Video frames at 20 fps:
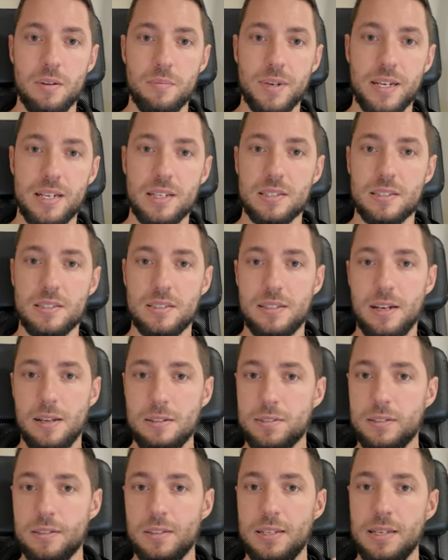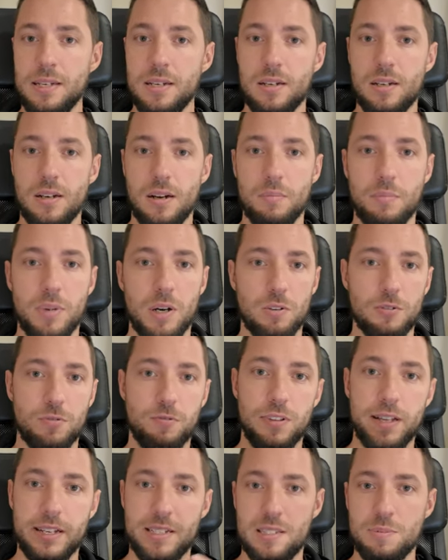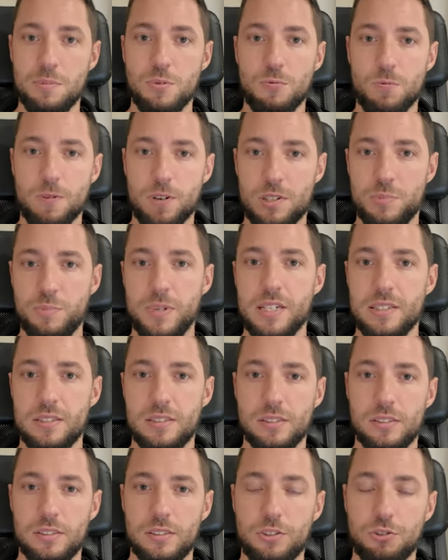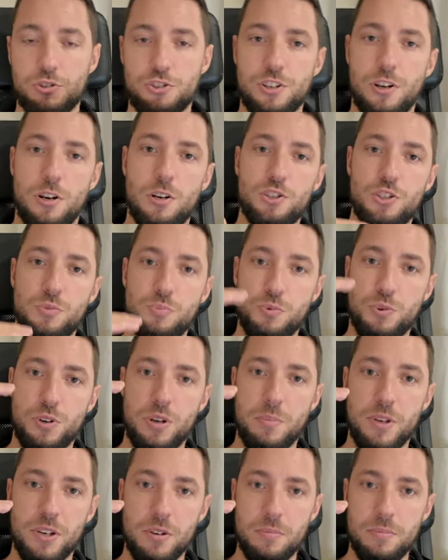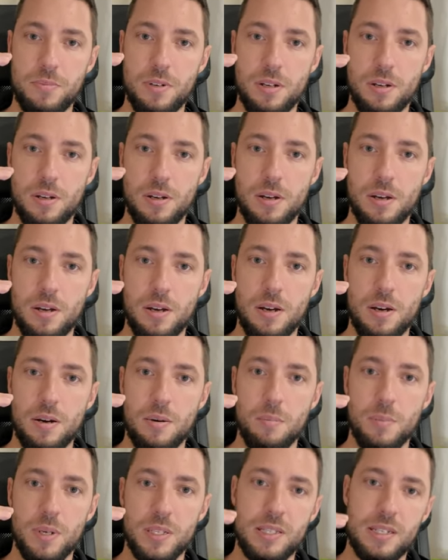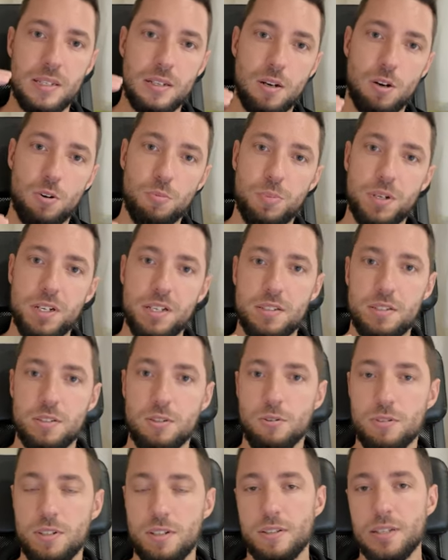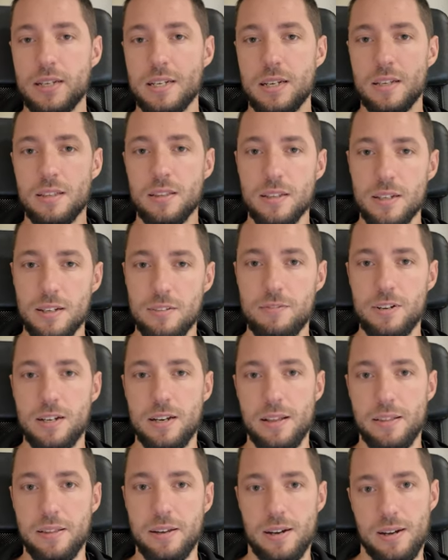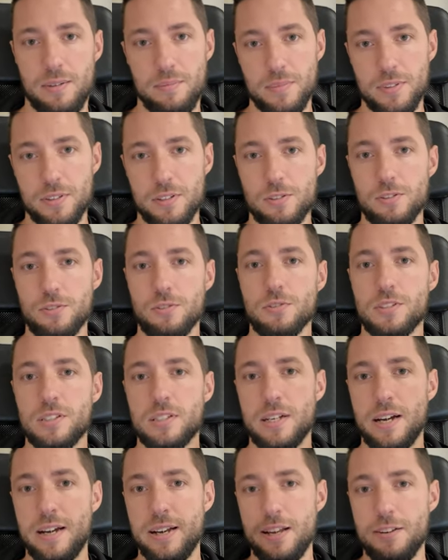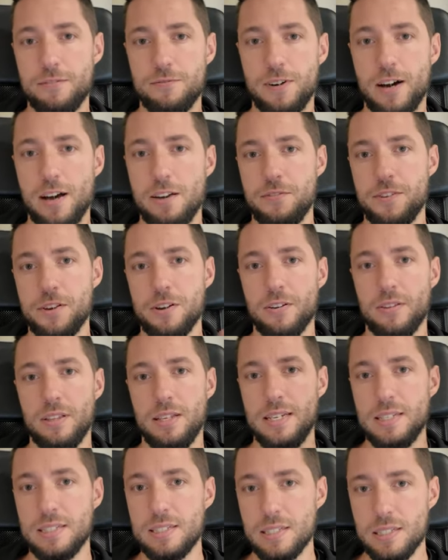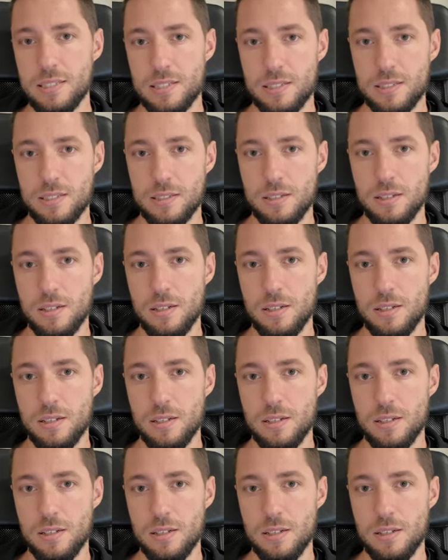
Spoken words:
Because that's the thing about flexible workspaces. You charge a premium, but then companies know that they can leave anytime. They're not signing 5-year leases.